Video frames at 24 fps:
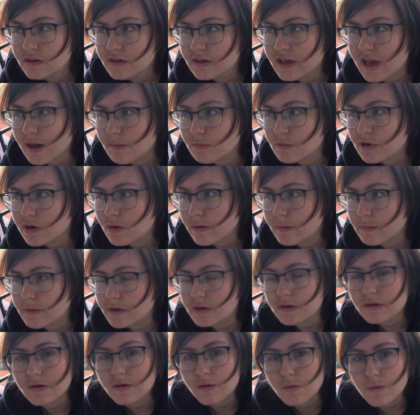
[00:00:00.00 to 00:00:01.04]
camera
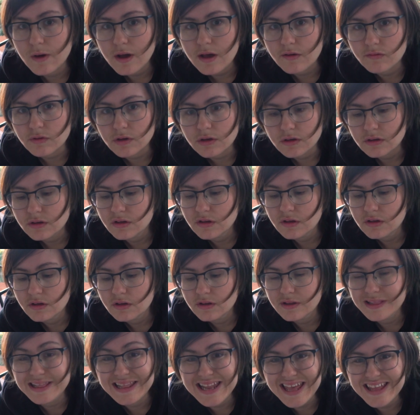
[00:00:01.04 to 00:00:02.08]
equipment or whatever,
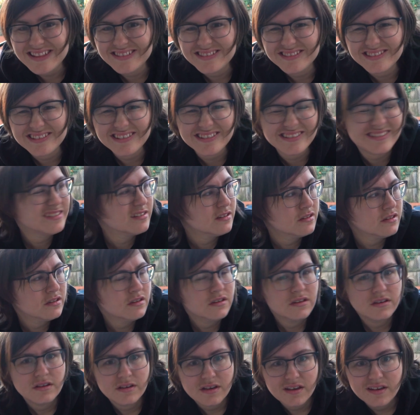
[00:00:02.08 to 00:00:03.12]
lenses,
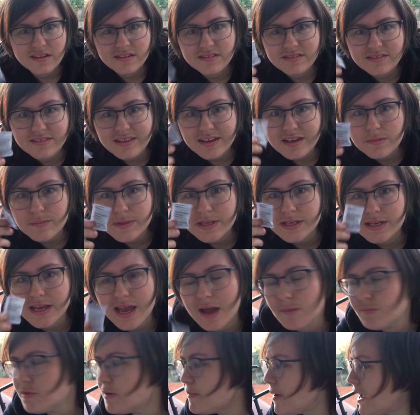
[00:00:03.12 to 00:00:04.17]
stick them in your
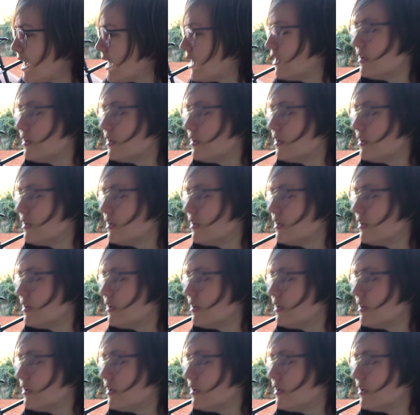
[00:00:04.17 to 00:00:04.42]
camera bag.